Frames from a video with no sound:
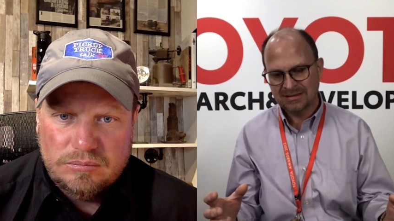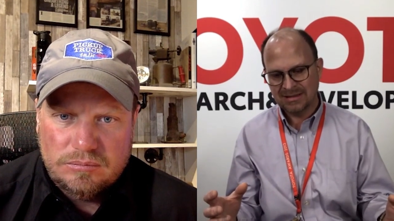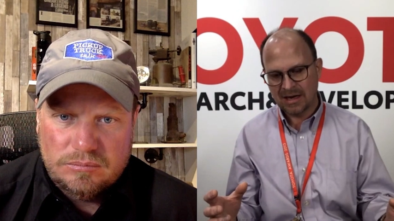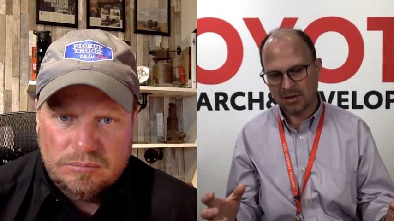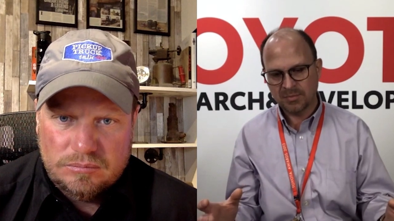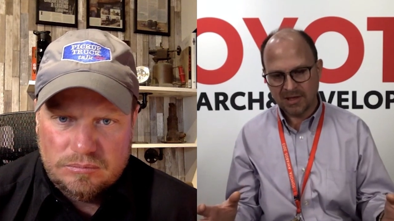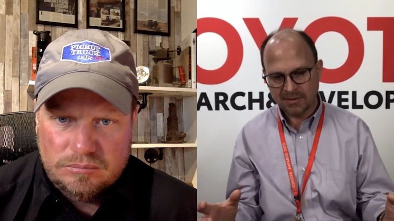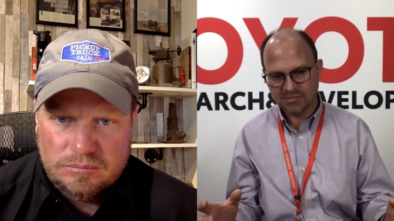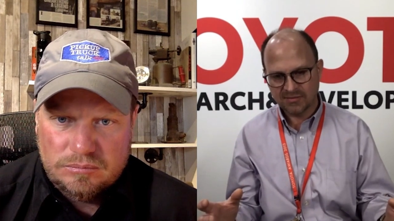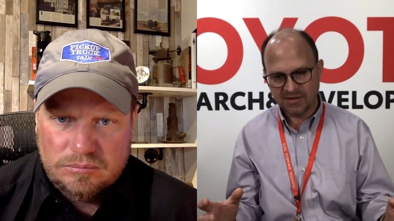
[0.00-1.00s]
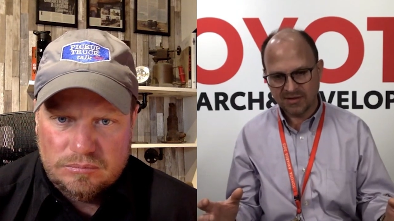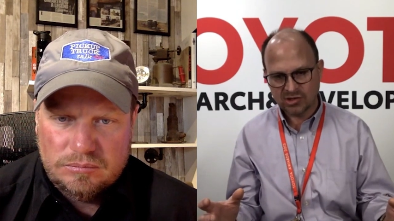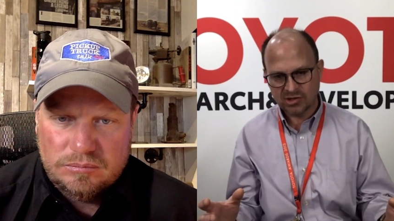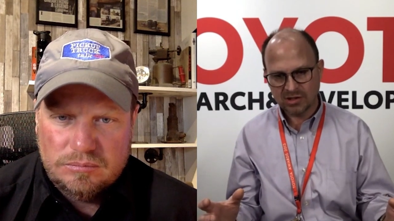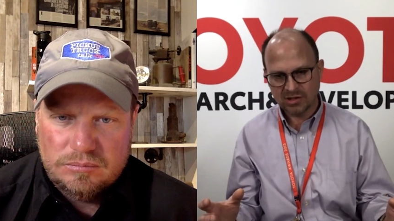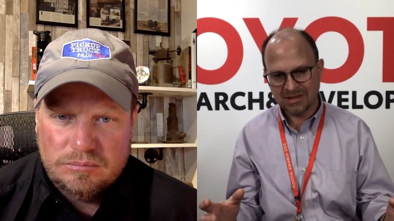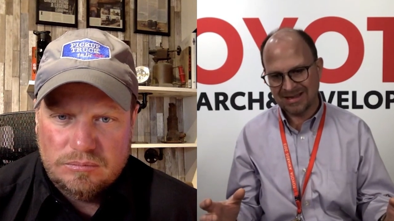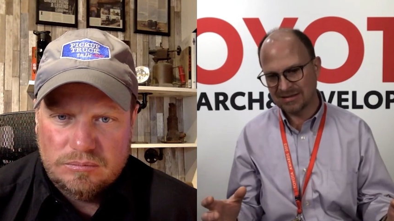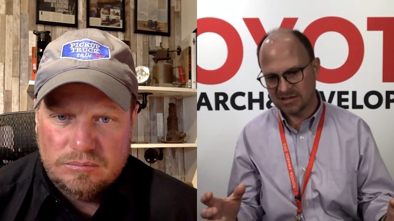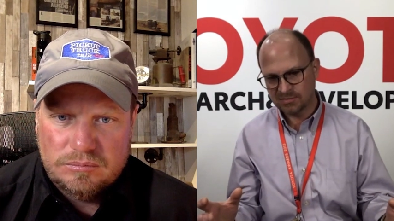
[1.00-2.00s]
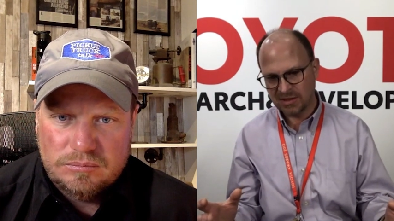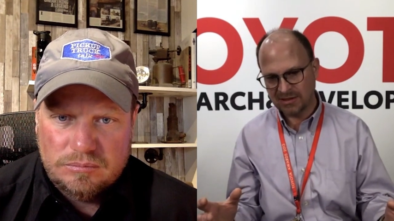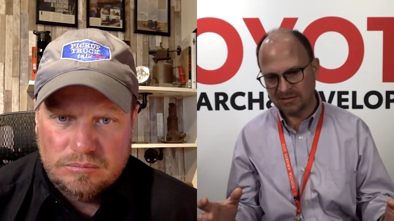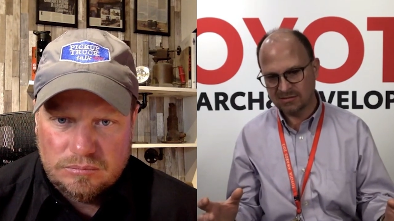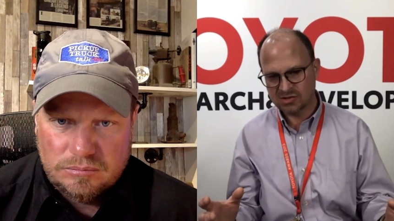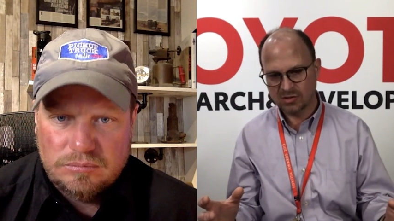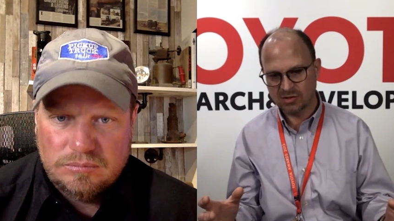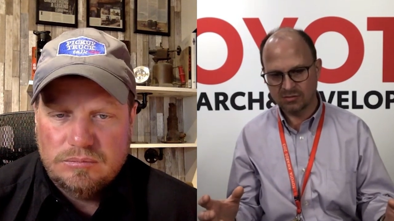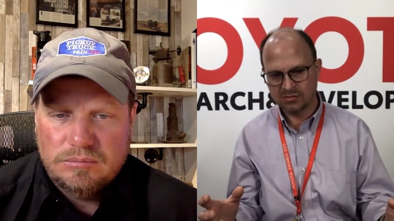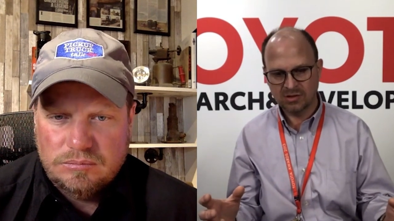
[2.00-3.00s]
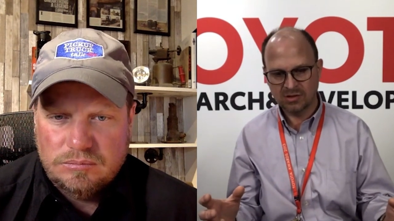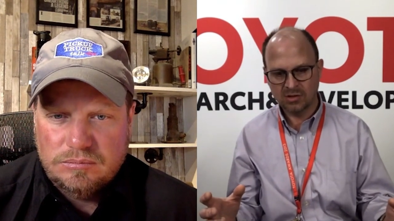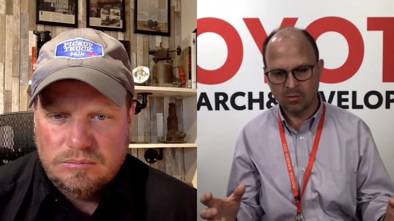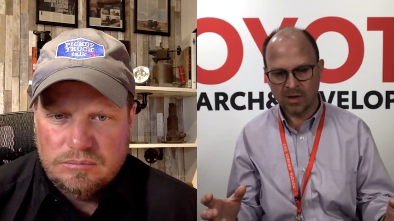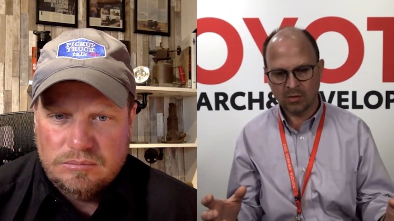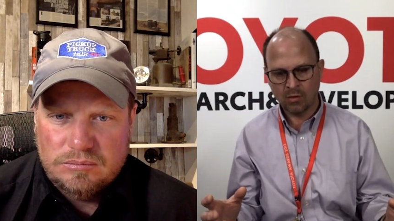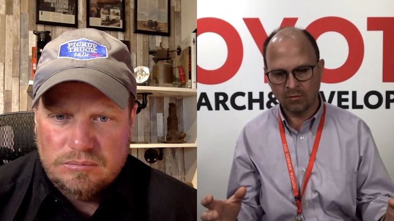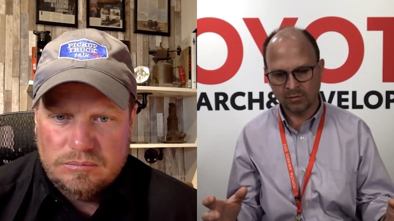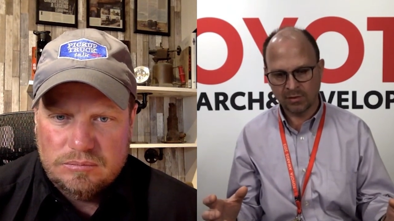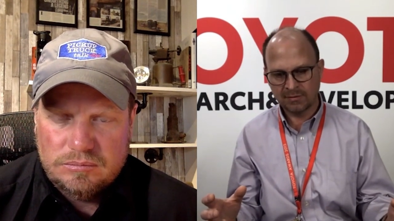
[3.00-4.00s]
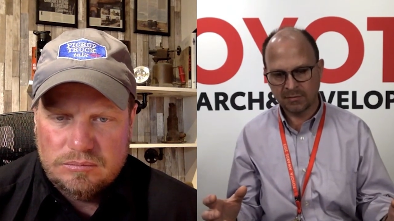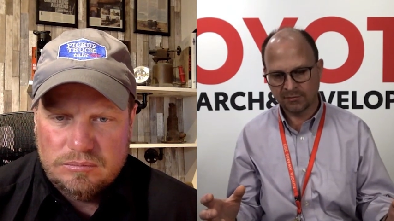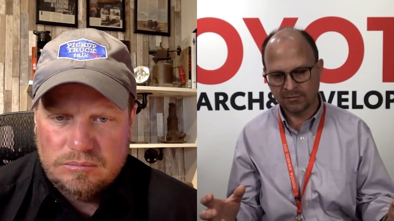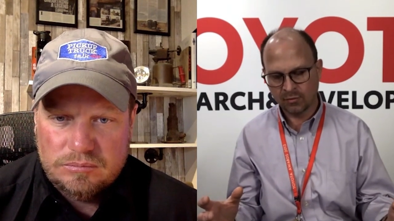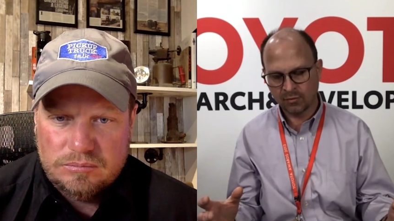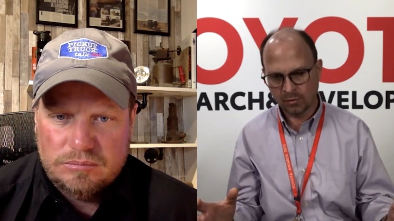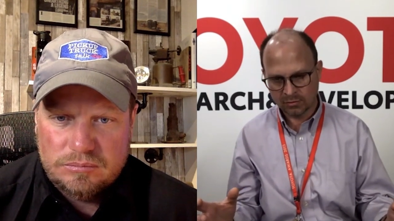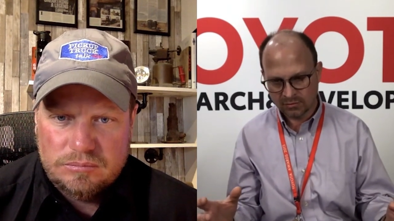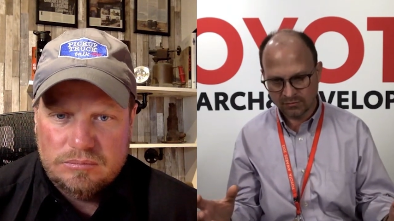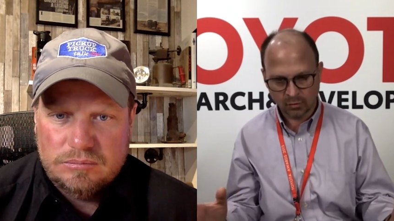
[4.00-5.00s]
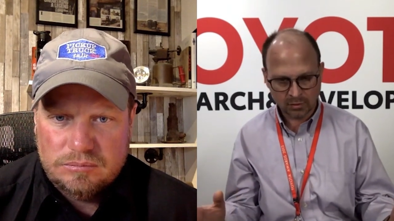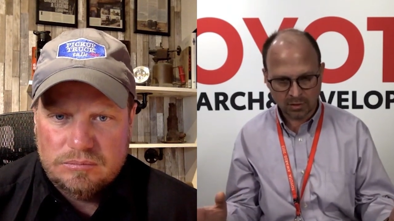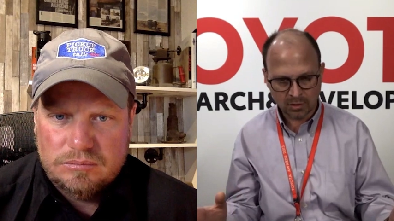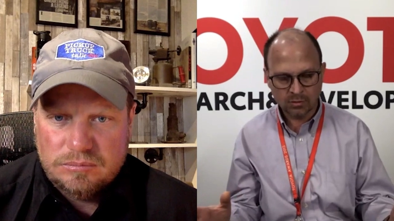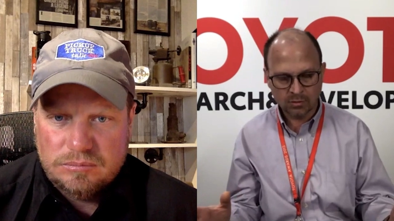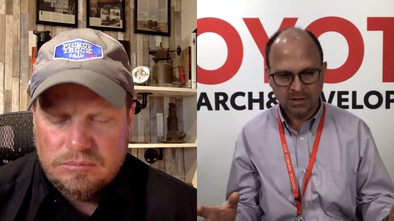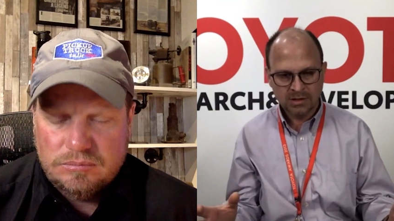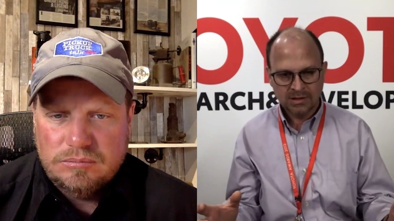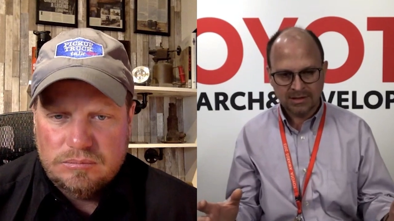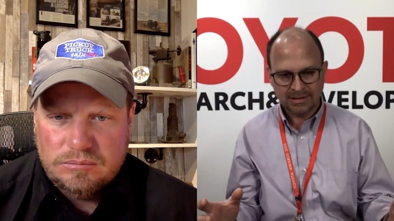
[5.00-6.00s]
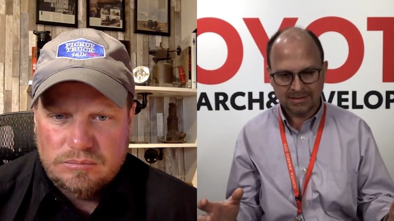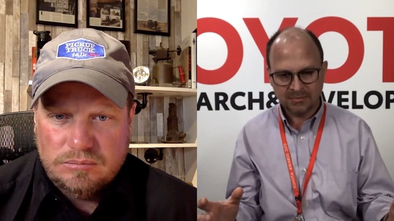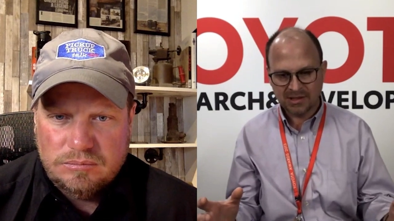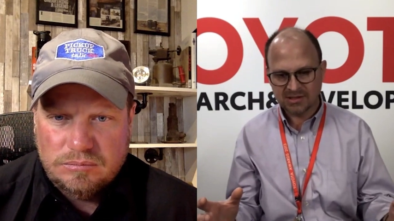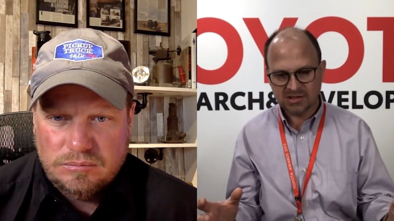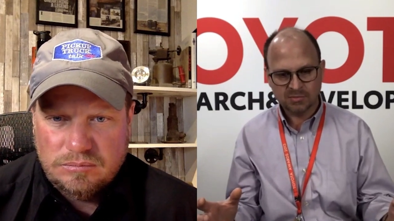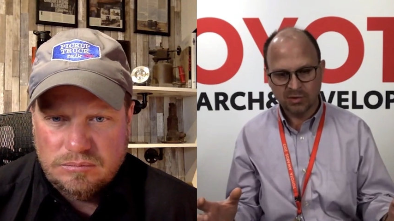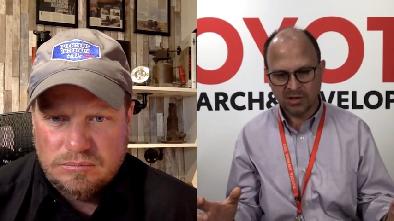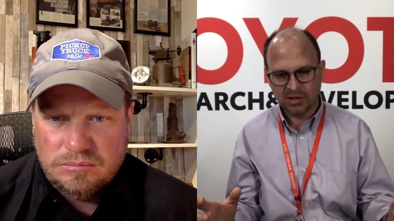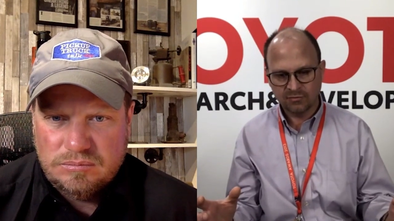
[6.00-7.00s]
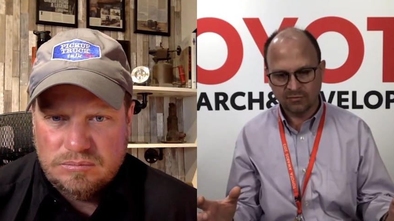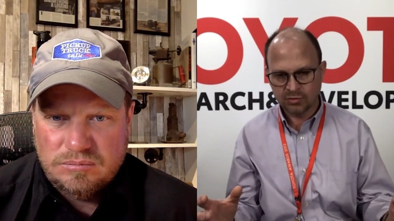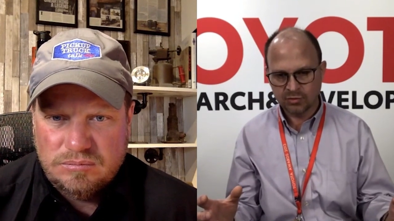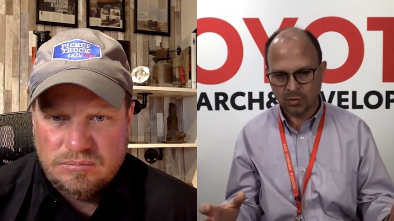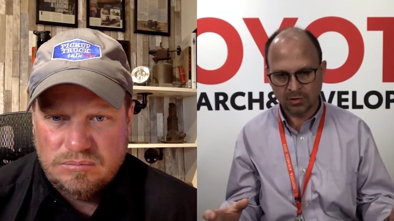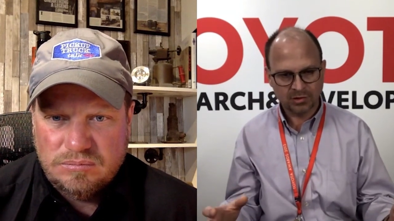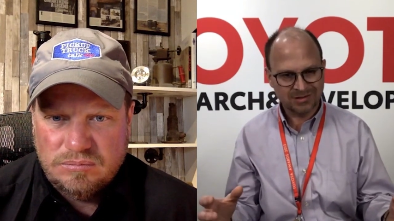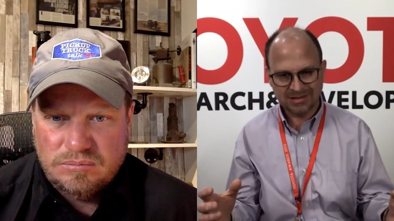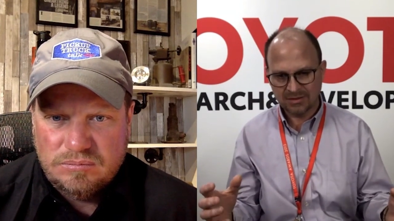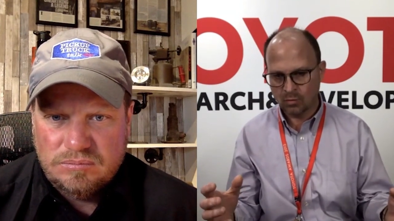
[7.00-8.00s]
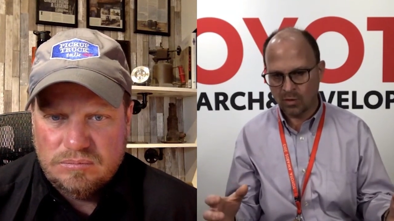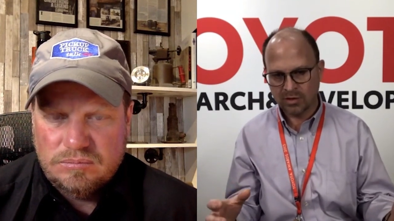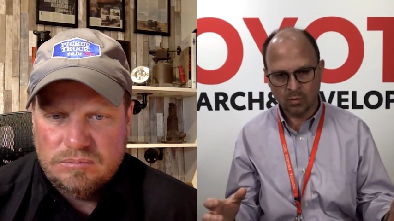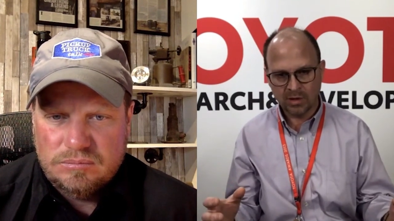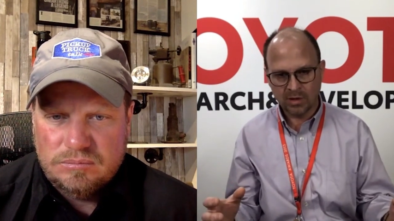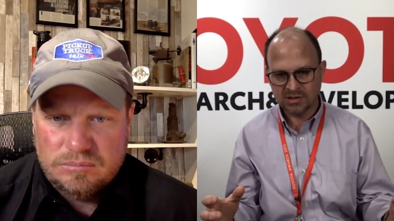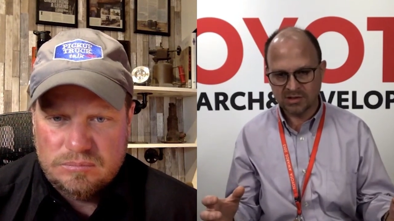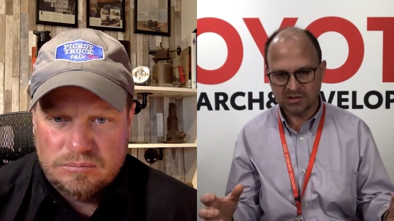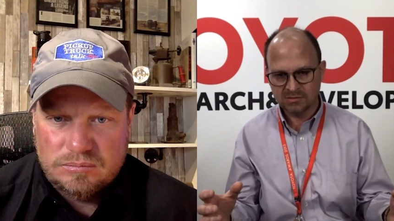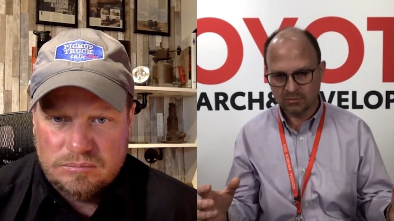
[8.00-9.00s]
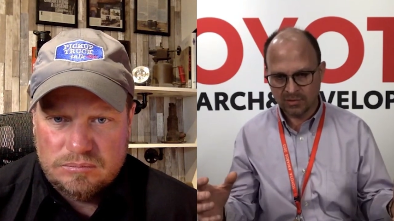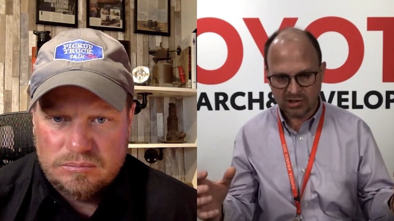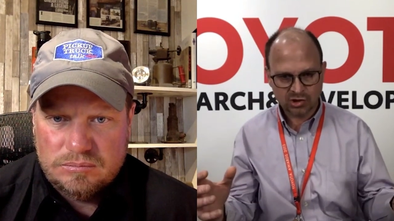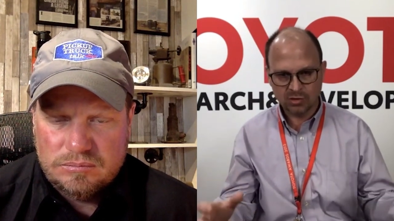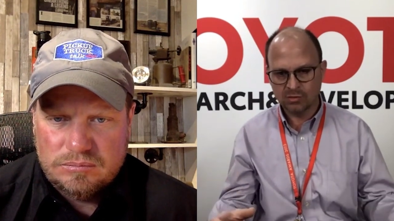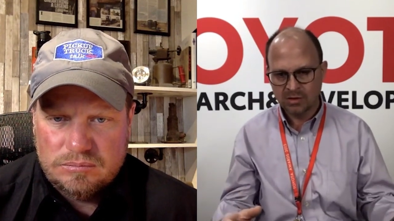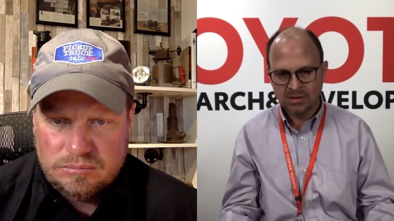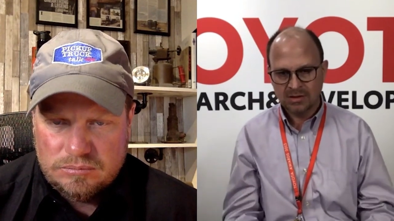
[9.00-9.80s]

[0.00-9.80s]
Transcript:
Speaker 1: the R P Ms of the engine and the speed. So you don't want to over rev your four four low uh, because it's putting full torque. You're getting a one to one ratio